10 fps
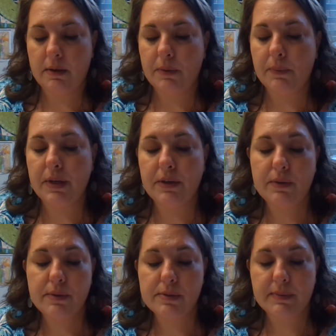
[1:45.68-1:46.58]
When
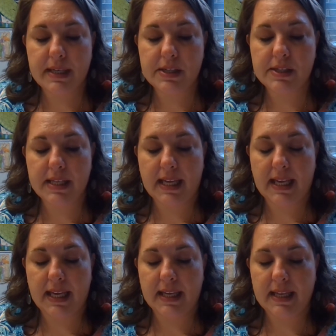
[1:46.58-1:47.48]
news reached the
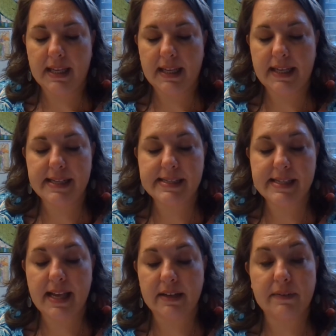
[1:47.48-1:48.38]
king, he
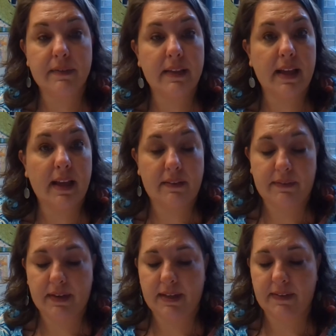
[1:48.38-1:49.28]
sent for the
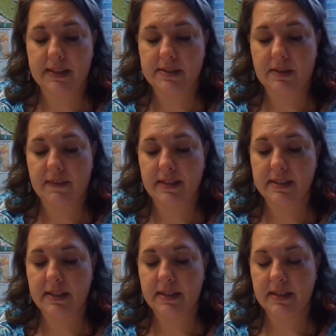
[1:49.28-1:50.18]
unforgiving
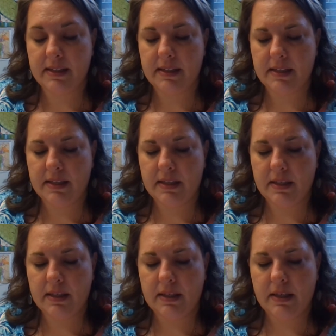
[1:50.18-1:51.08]
servant.
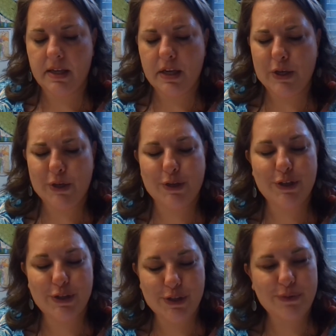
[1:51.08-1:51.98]

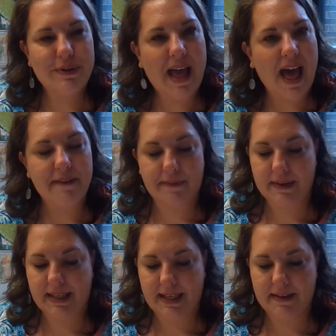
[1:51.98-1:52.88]
"Could you not
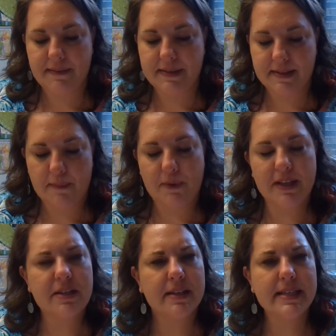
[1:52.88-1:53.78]
forgive
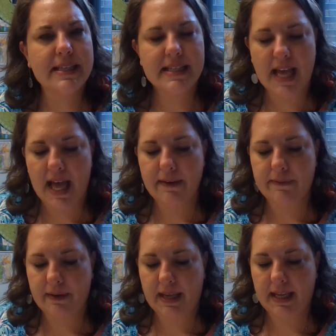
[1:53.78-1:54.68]
someone just as I
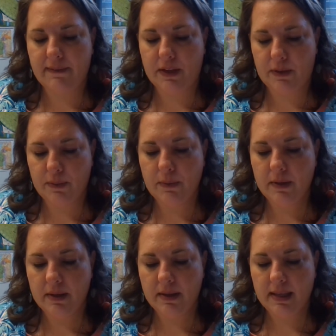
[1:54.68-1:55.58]
forgave you?"
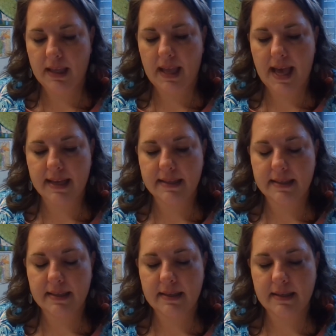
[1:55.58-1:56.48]
he asked.